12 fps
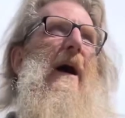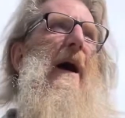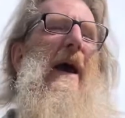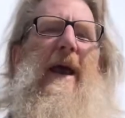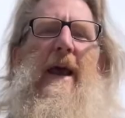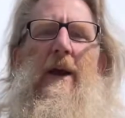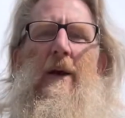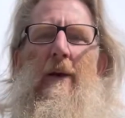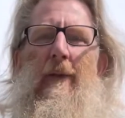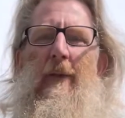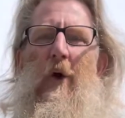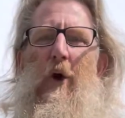in
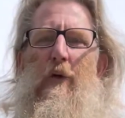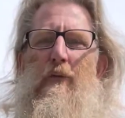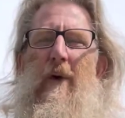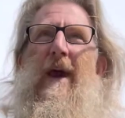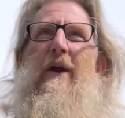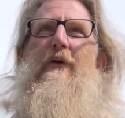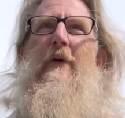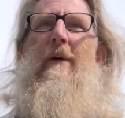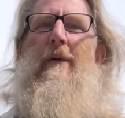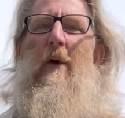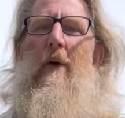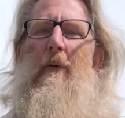certain
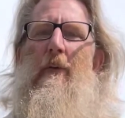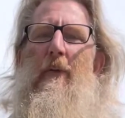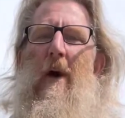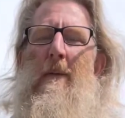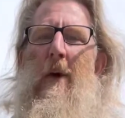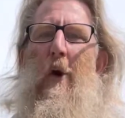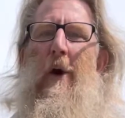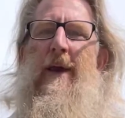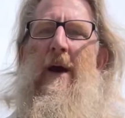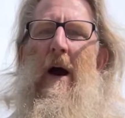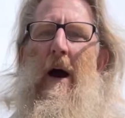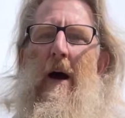regions of
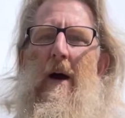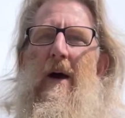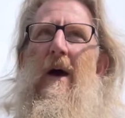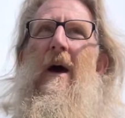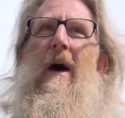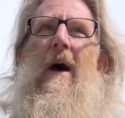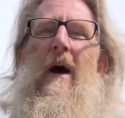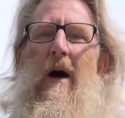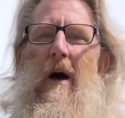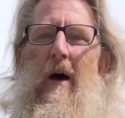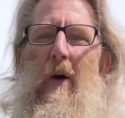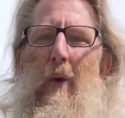America
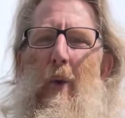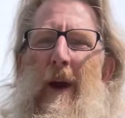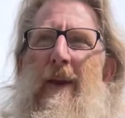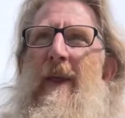when